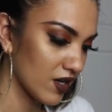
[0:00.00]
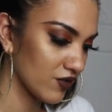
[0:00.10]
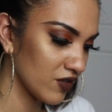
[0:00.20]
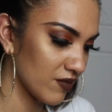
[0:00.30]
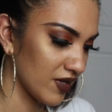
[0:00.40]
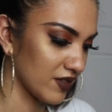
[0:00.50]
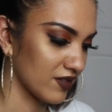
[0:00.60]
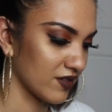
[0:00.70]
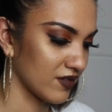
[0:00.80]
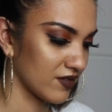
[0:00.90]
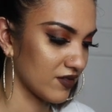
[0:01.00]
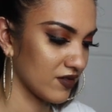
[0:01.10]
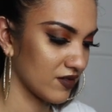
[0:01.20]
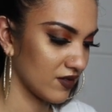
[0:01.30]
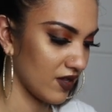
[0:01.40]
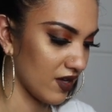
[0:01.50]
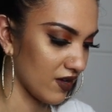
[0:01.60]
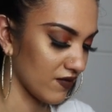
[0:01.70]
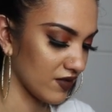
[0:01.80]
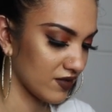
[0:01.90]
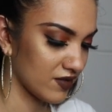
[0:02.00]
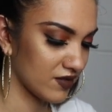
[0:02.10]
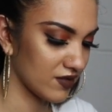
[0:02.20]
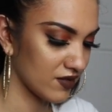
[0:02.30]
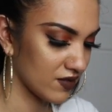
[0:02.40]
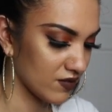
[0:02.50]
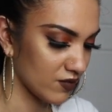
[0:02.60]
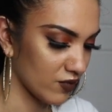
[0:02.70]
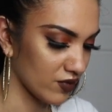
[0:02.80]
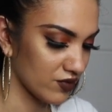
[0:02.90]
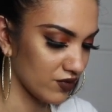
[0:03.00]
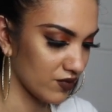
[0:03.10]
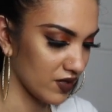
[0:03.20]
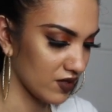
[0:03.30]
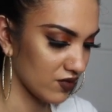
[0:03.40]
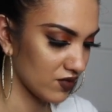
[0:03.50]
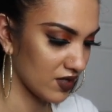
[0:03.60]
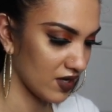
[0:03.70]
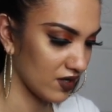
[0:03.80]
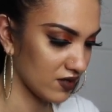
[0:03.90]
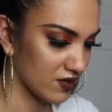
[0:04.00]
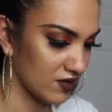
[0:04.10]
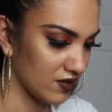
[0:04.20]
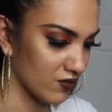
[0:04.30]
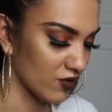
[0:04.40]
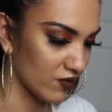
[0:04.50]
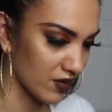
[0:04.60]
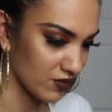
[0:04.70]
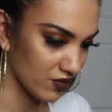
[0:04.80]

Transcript: I just want to make this canvas more zoomed in so that I can see more of what I'm